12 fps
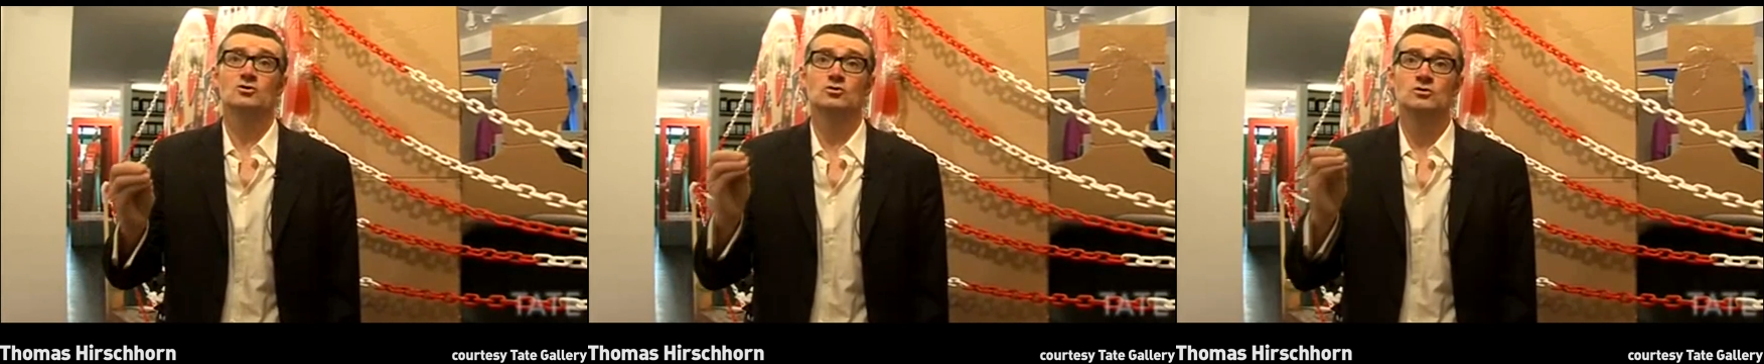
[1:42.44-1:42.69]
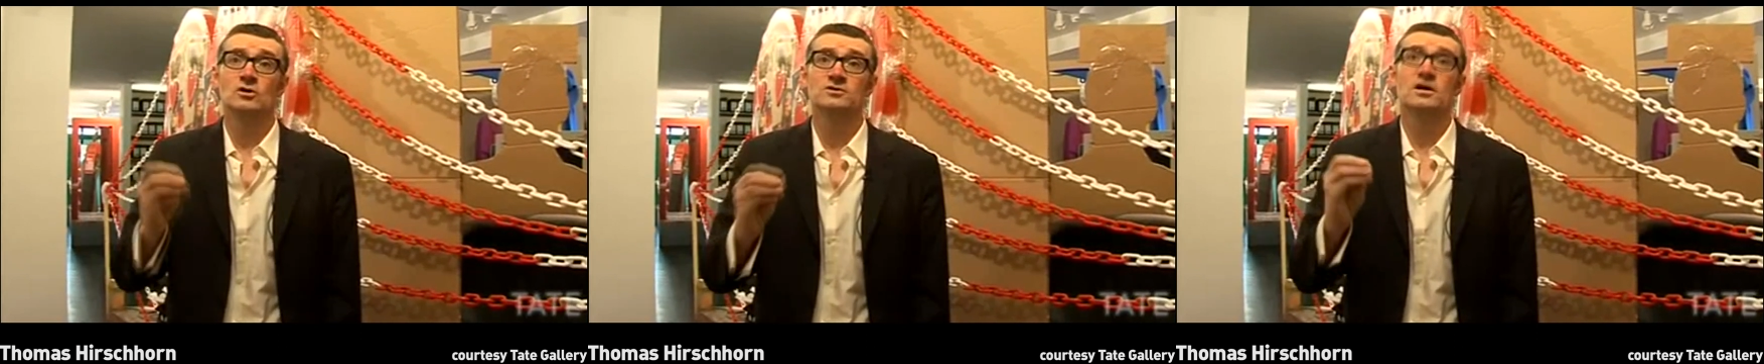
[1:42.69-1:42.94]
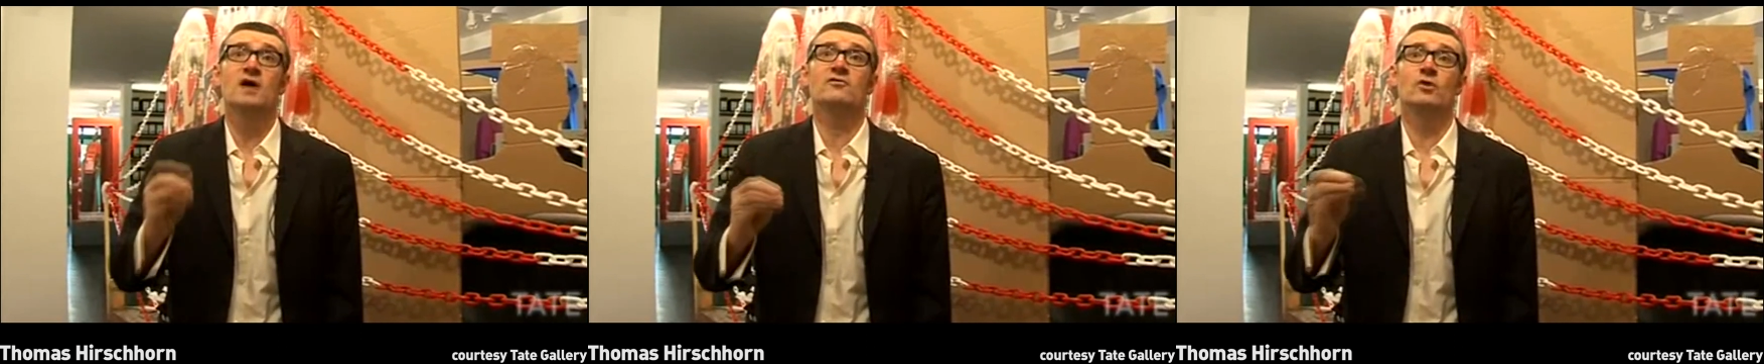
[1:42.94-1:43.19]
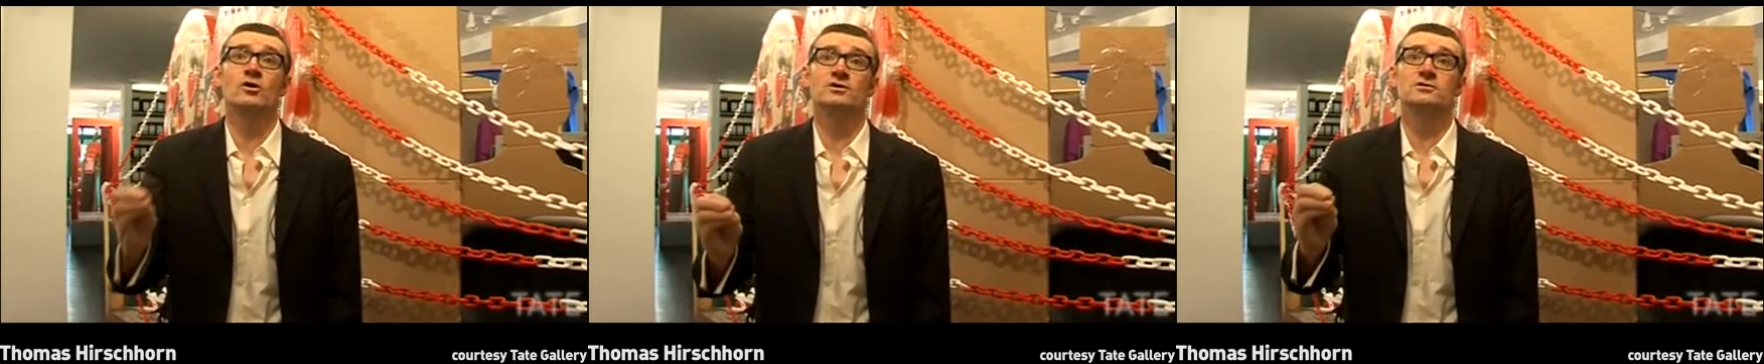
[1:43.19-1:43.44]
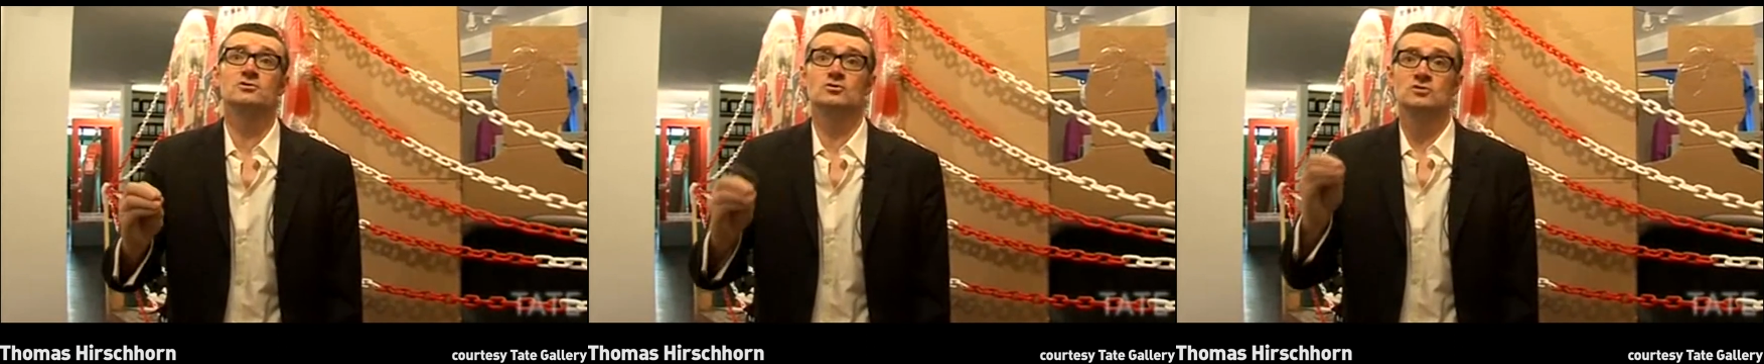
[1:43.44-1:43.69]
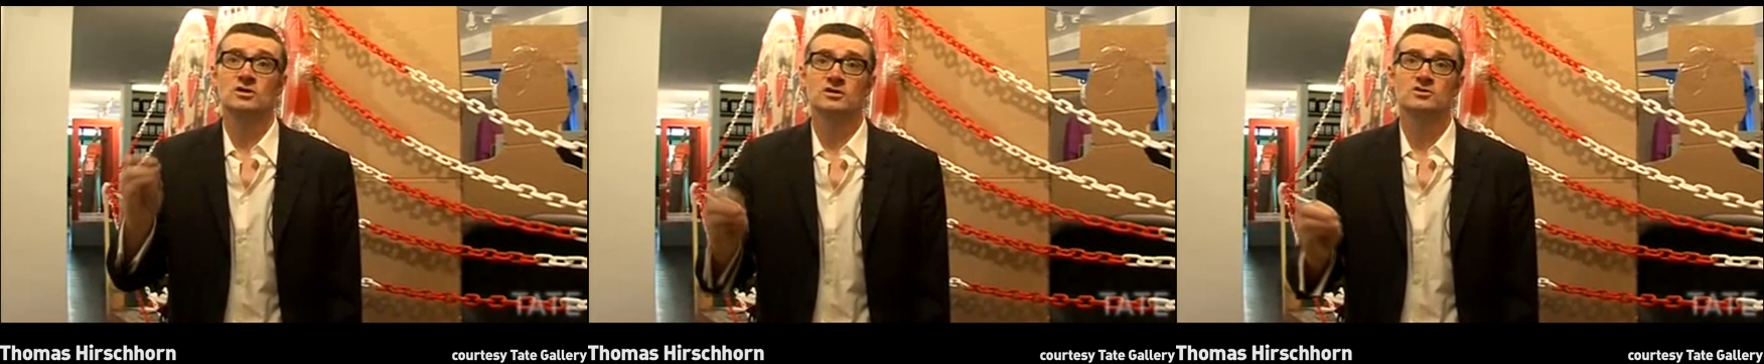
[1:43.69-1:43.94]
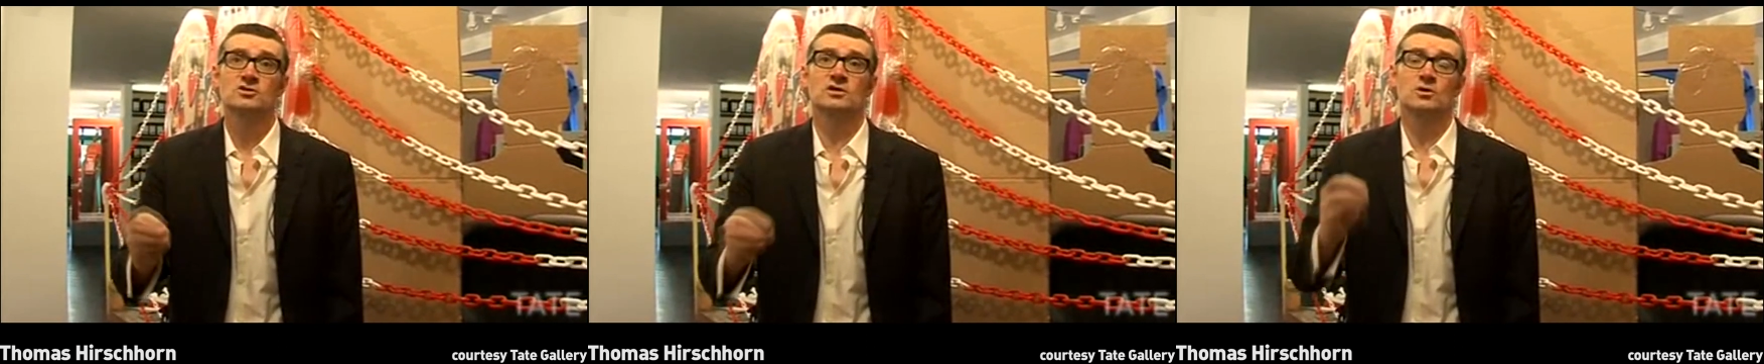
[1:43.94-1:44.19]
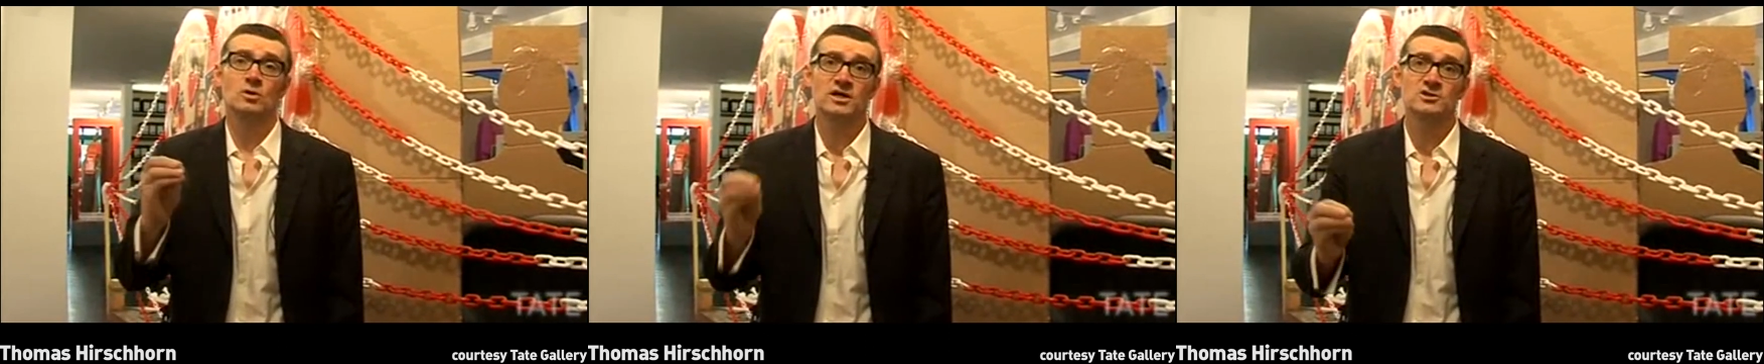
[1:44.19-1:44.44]
to not avoid to touch the
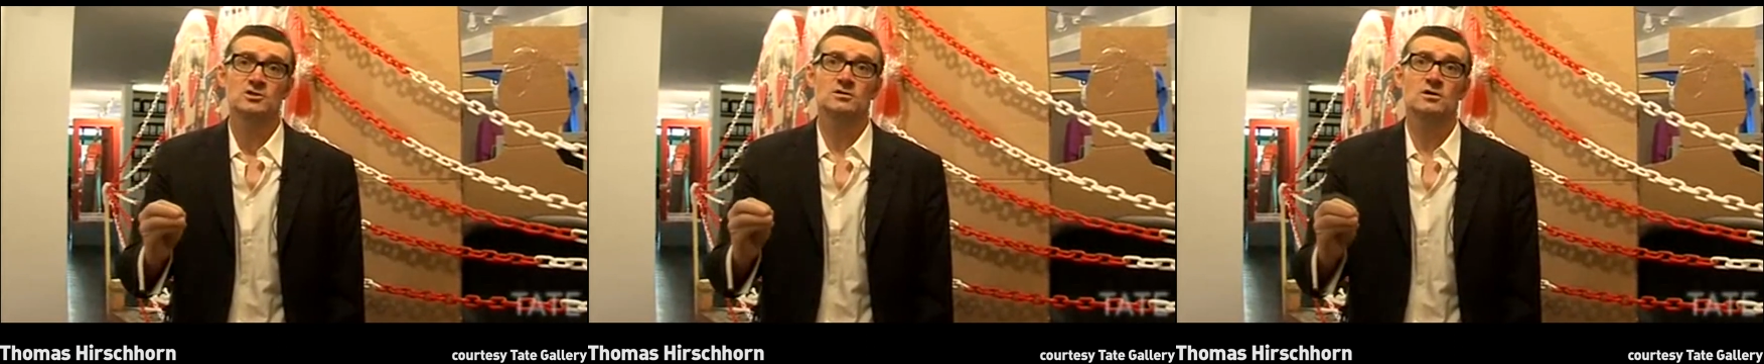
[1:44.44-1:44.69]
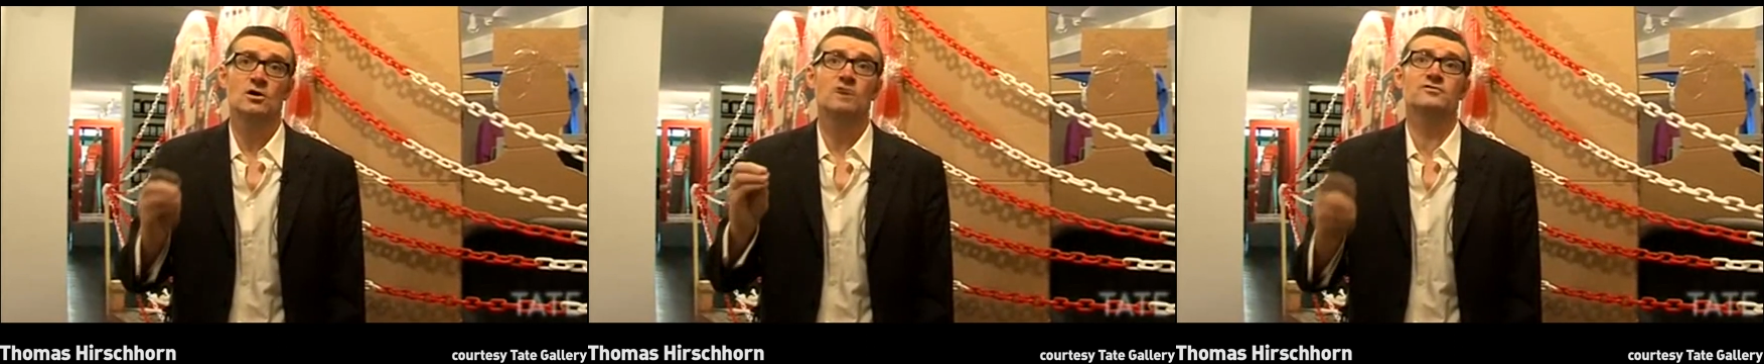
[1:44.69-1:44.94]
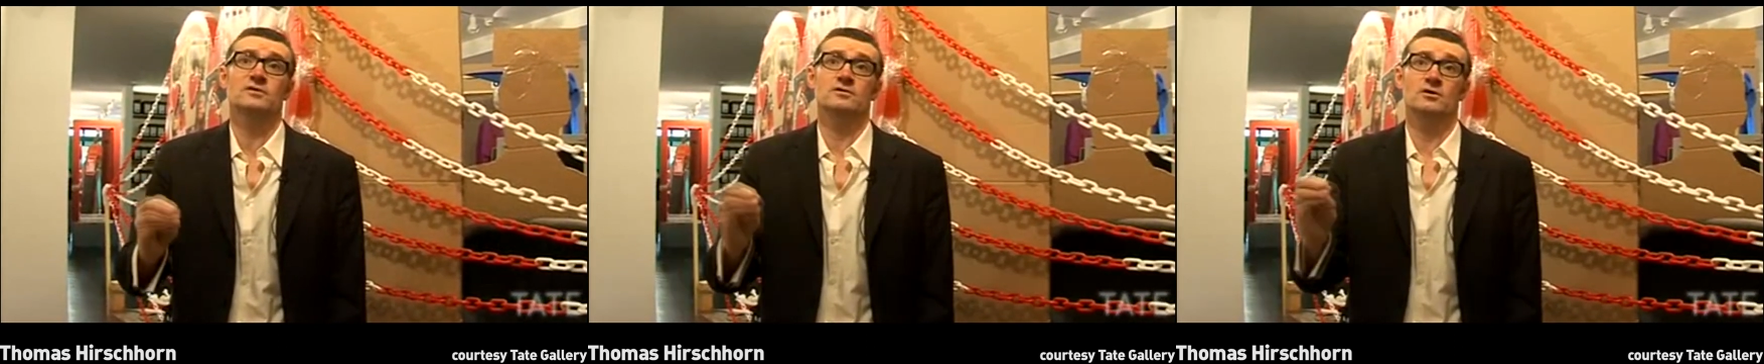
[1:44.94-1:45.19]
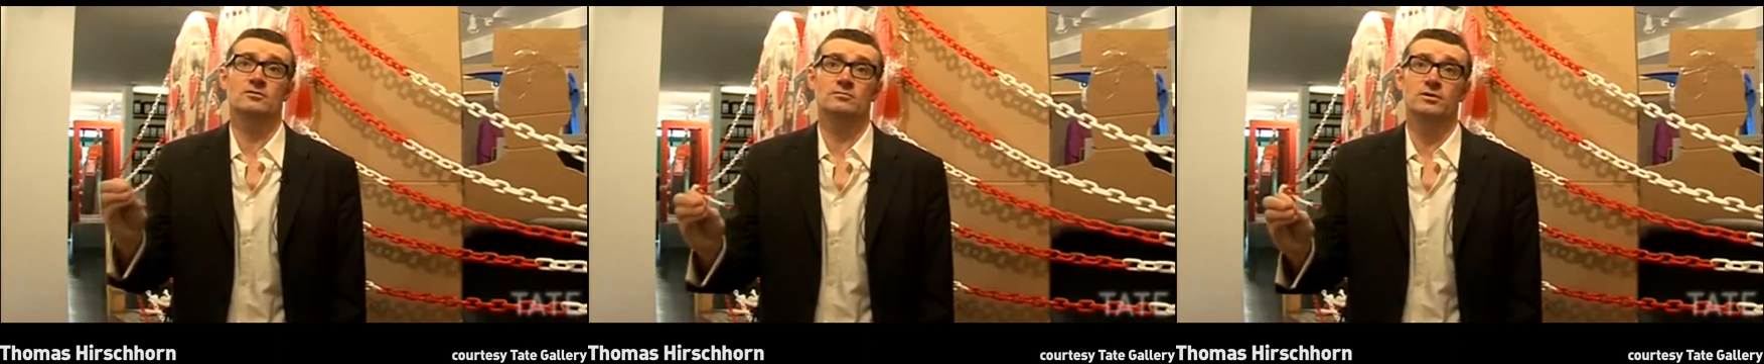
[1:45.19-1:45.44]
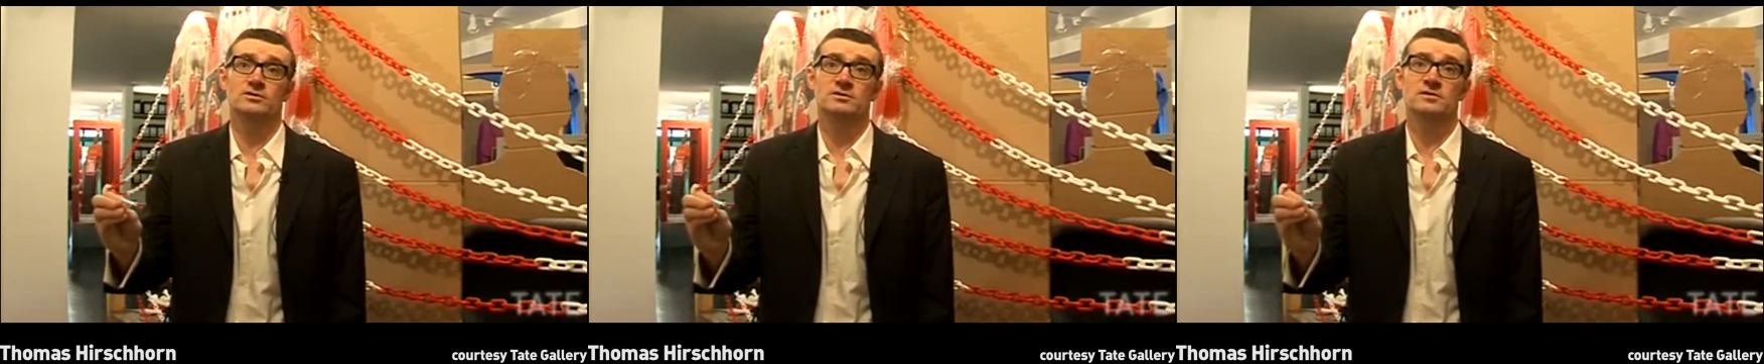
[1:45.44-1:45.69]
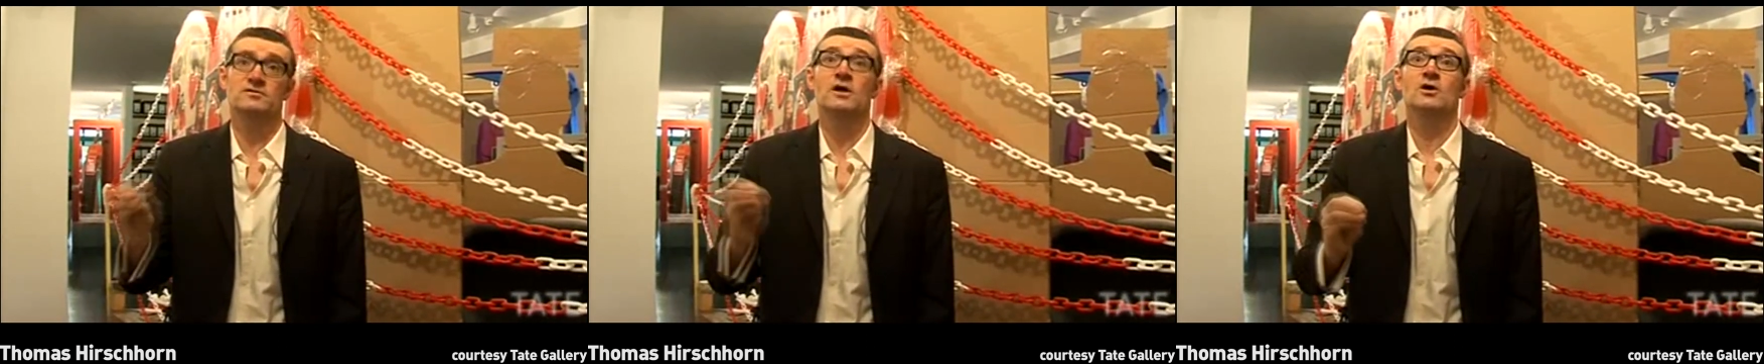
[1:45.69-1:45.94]
question of the non-positive.